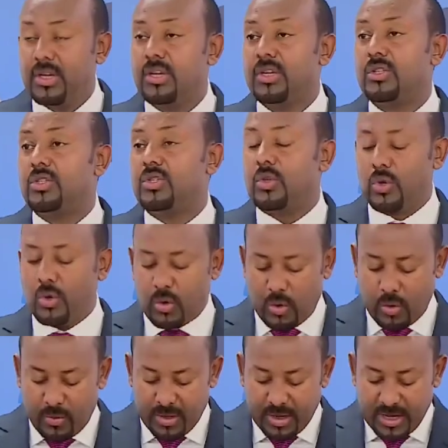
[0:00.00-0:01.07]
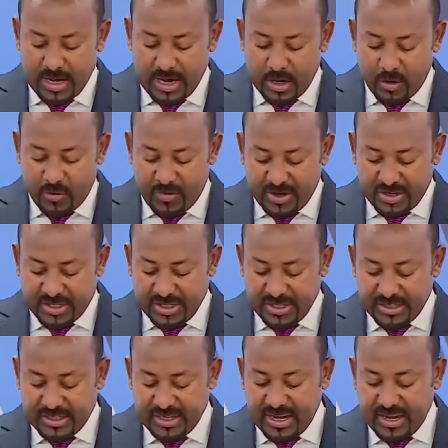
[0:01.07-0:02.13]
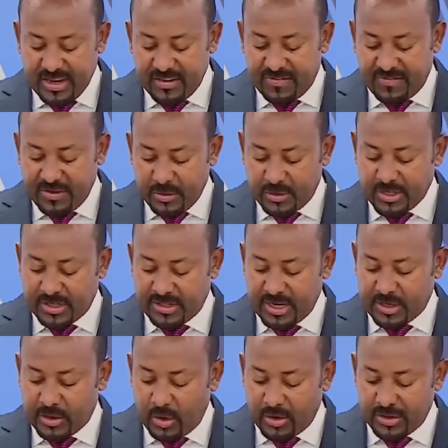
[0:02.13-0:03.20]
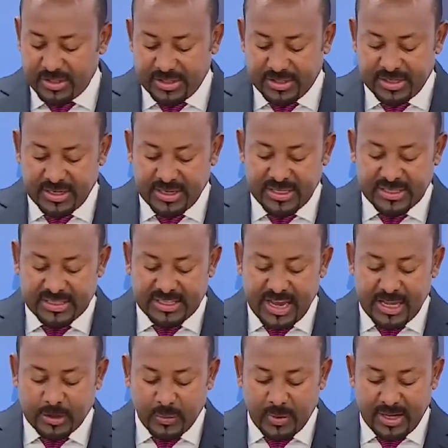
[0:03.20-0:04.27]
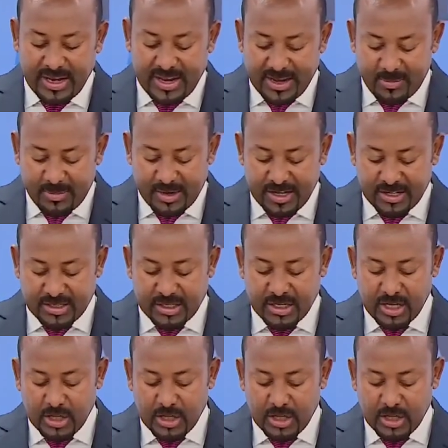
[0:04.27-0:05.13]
through innovations and future technologies that will enable us